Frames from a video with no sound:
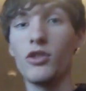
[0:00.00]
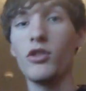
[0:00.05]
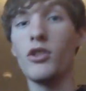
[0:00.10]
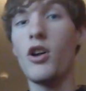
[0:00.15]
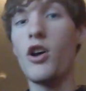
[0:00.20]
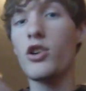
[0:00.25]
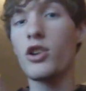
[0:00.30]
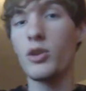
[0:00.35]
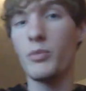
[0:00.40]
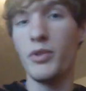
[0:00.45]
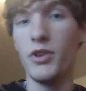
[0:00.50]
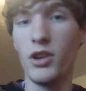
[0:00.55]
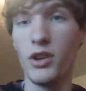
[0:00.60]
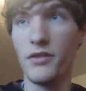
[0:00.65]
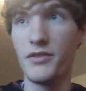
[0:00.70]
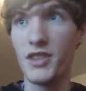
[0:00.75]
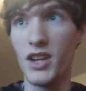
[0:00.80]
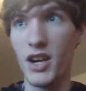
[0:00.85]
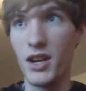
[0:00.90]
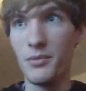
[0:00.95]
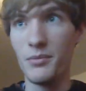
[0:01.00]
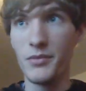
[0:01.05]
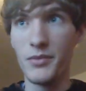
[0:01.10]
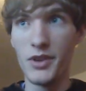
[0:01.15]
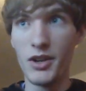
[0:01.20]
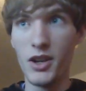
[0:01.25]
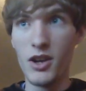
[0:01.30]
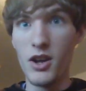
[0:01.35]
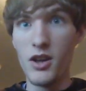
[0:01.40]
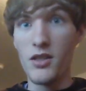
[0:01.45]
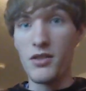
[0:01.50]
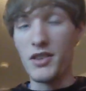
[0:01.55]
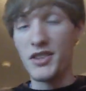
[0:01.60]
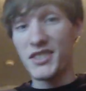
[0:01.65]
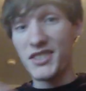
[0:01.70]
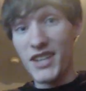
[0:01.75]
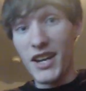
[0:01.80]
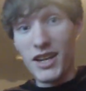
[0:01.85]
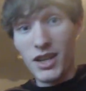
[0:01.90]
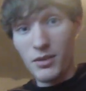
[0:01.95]
longer period of time, the
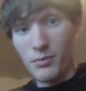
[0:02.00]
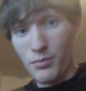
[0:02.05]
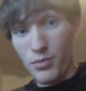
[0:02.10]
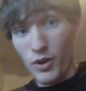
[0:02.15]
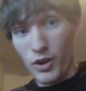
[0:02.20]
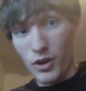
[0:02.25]
second